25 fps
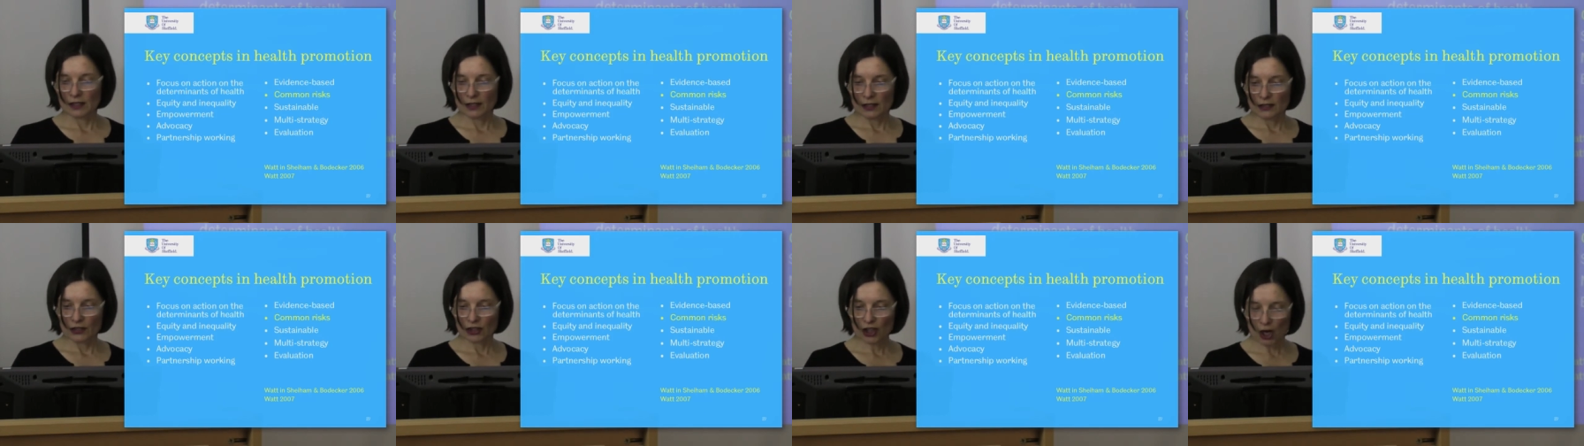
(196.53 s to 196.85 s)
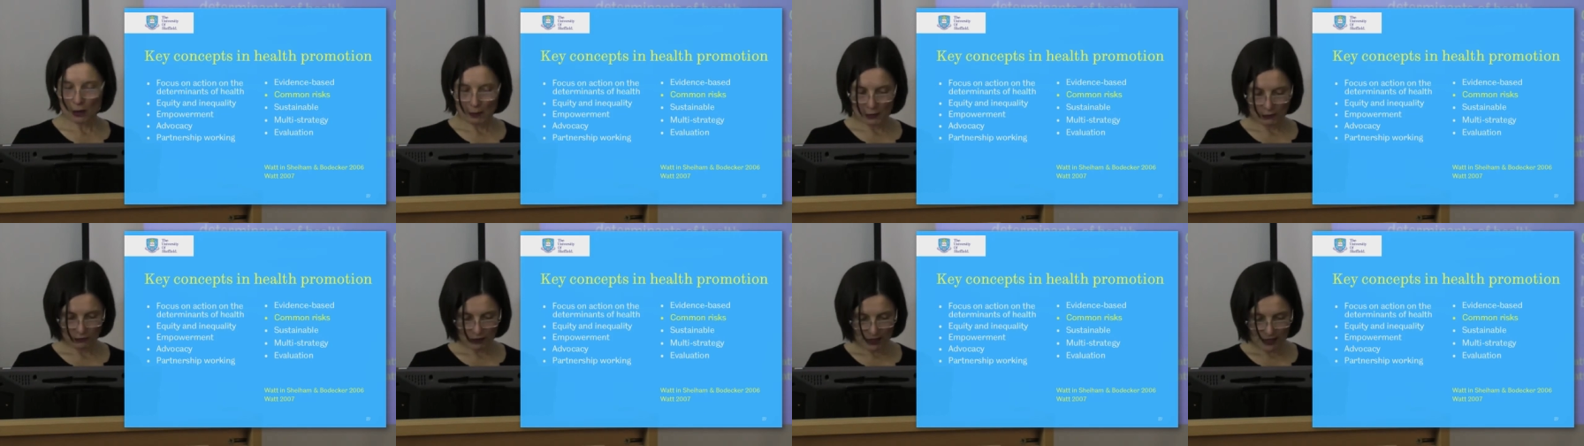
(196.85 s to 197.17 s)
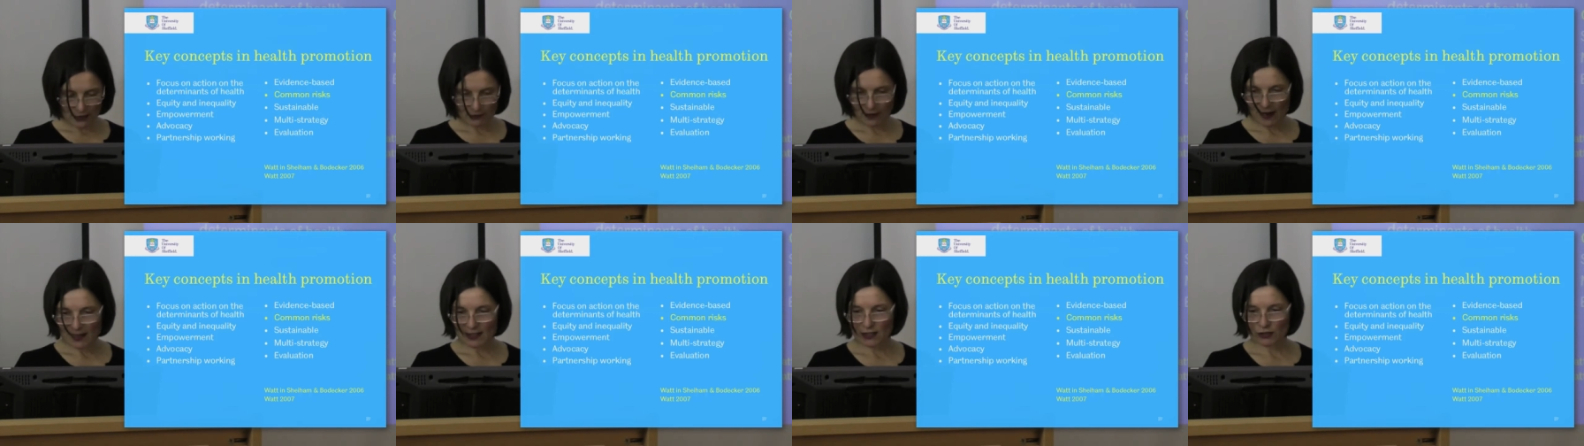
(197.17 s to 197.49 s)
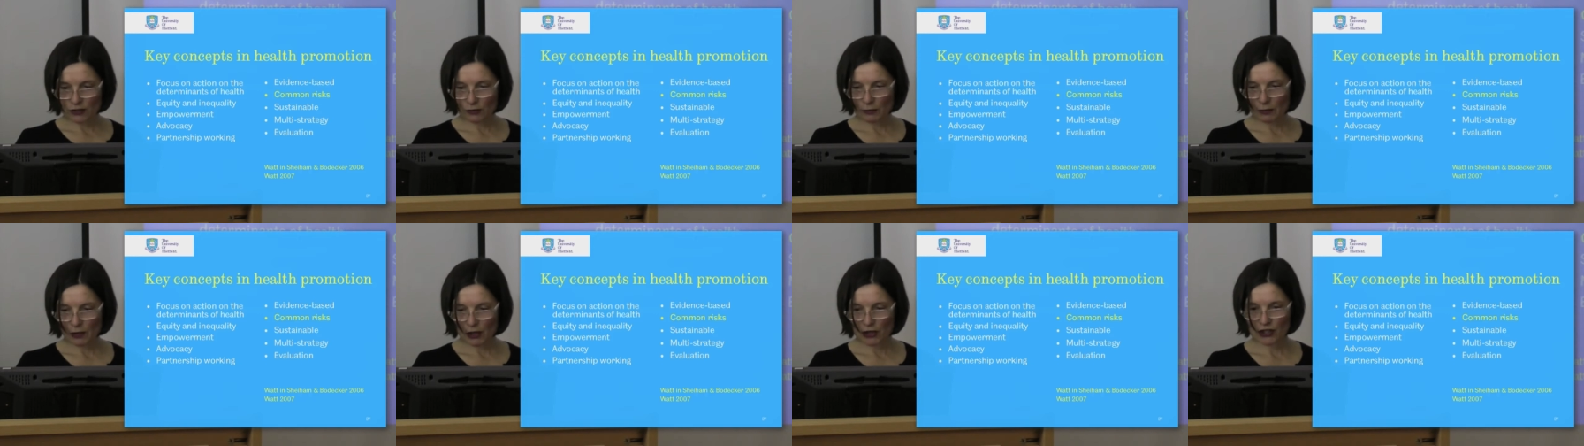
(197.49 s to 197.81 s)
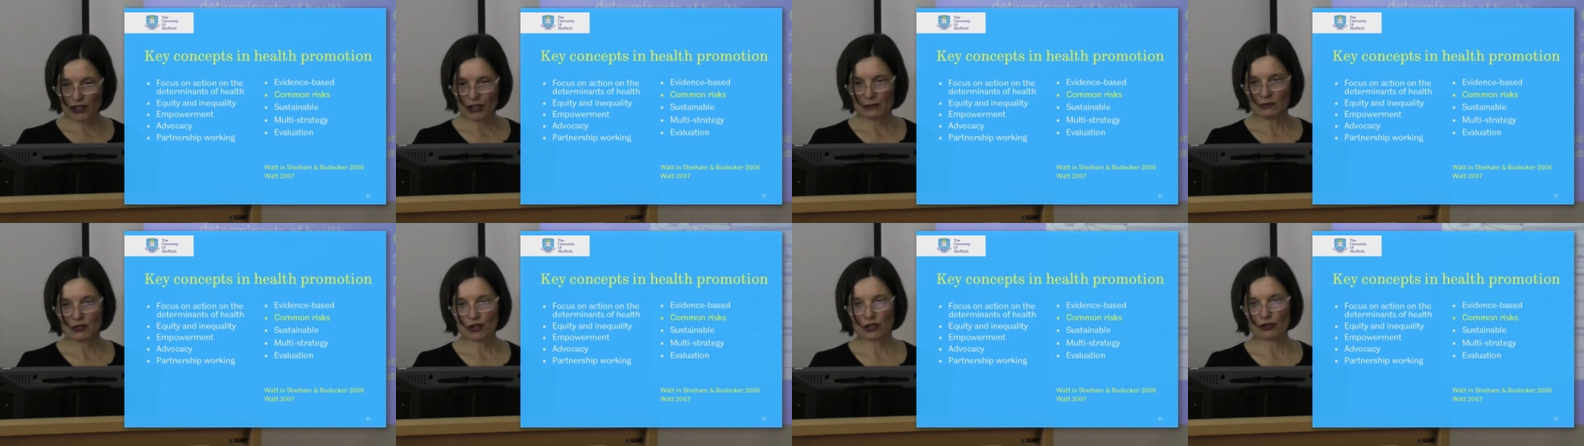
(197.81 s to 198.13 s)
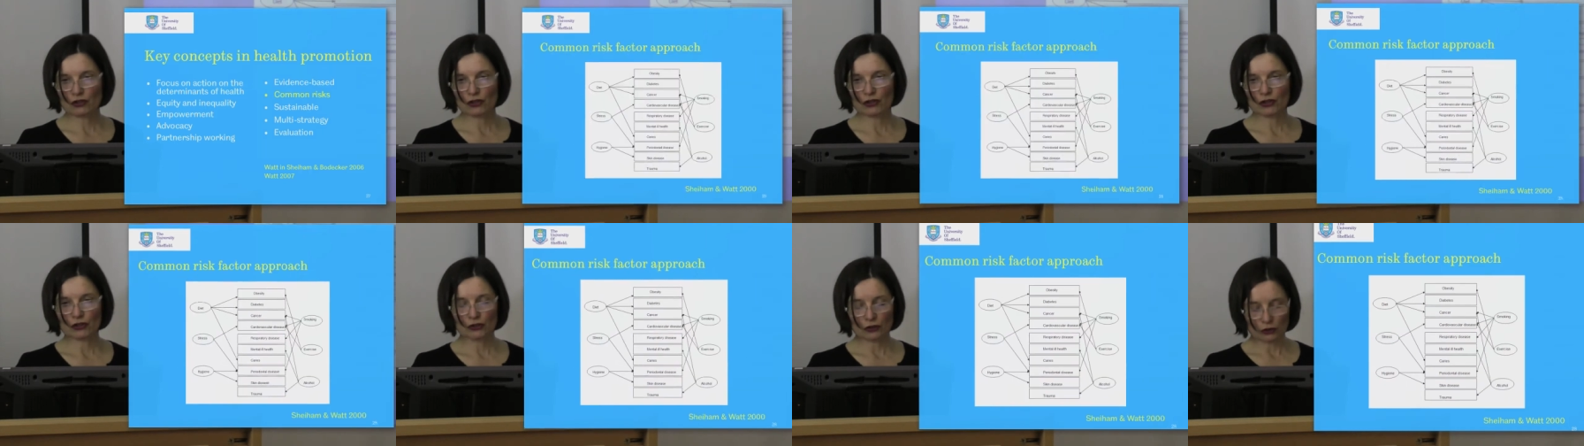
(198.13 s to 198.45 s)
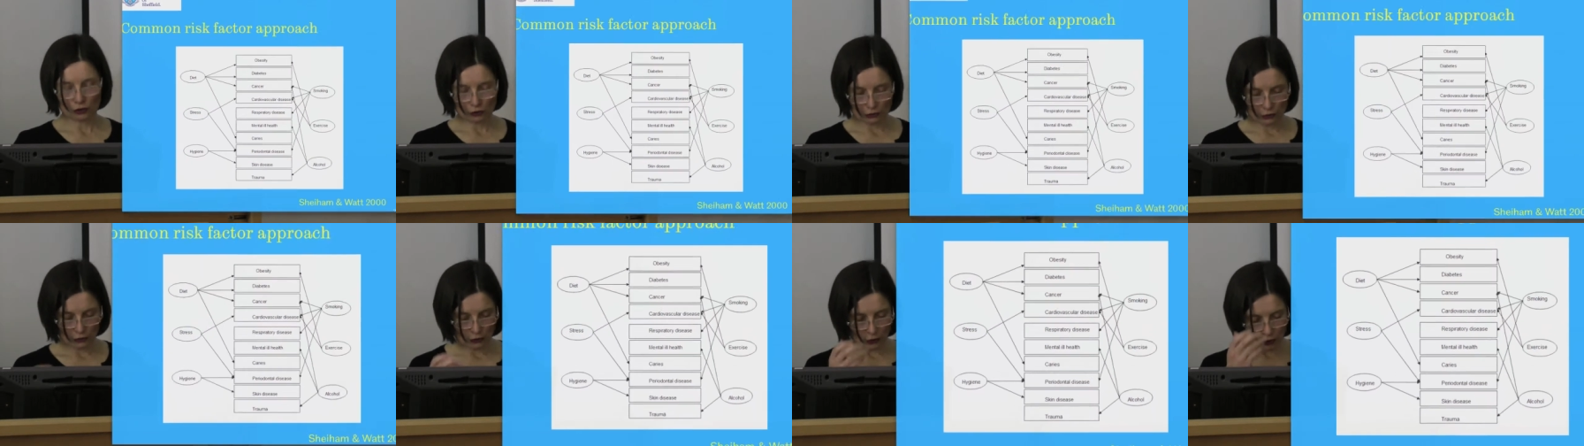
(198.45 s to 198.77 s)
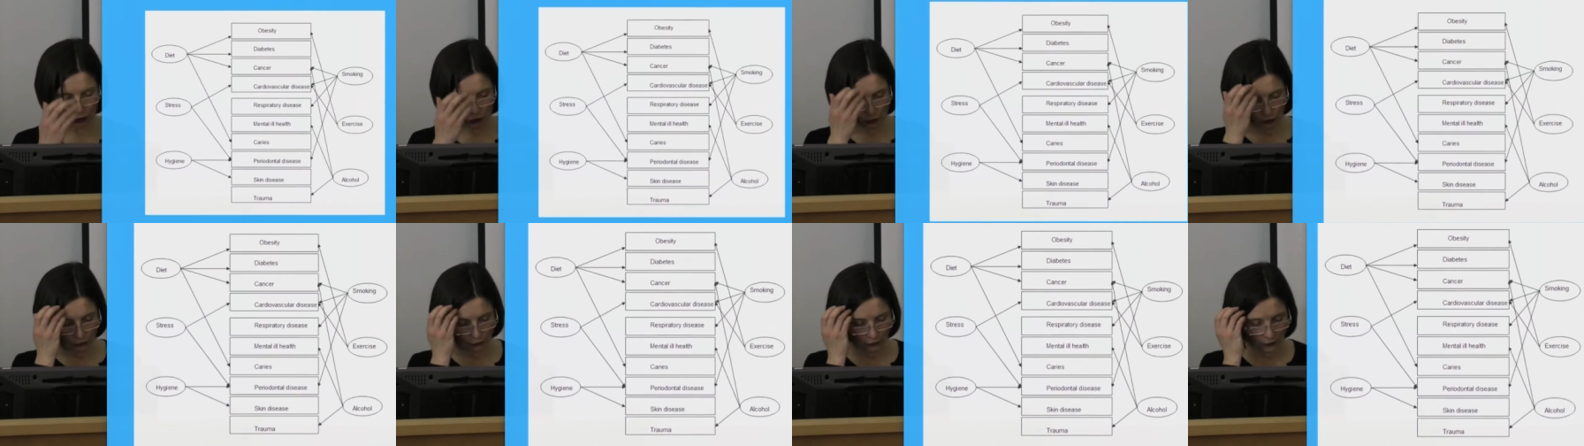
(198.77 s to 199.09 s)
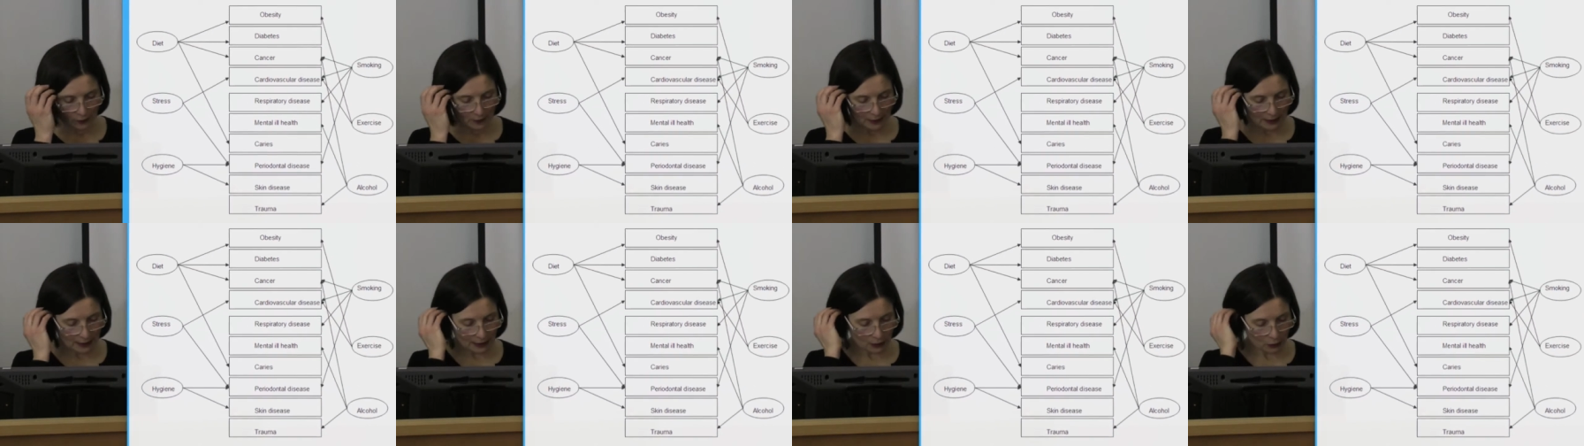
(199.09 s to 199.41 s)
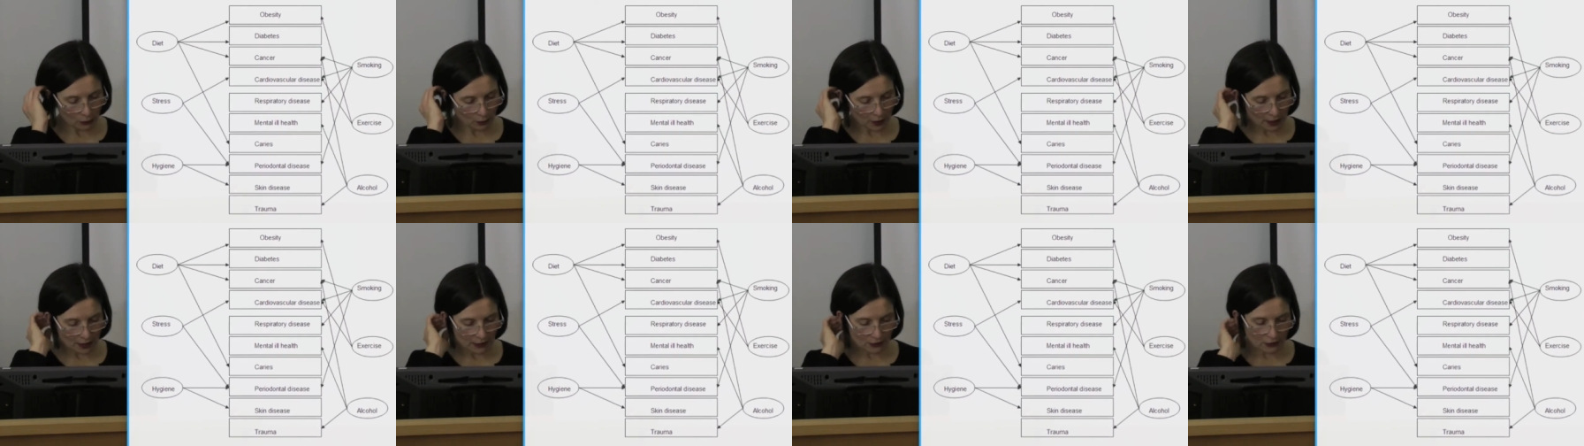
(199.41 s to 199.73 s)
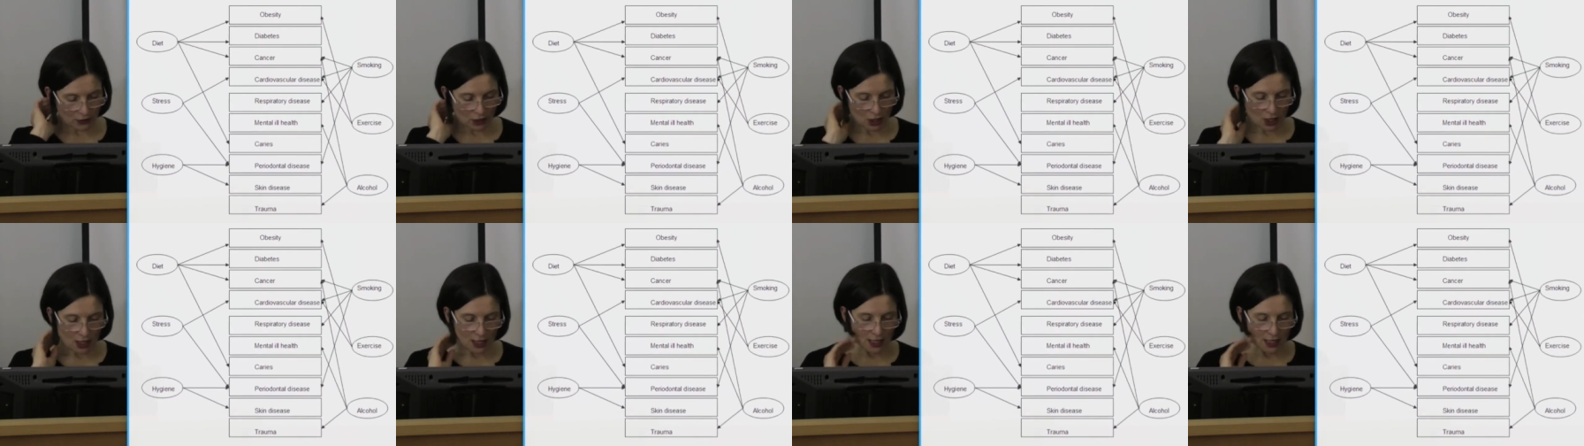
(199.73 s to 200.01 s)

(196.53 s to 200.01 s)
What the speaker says: The common risk factor approach I'm sure you're familiar with.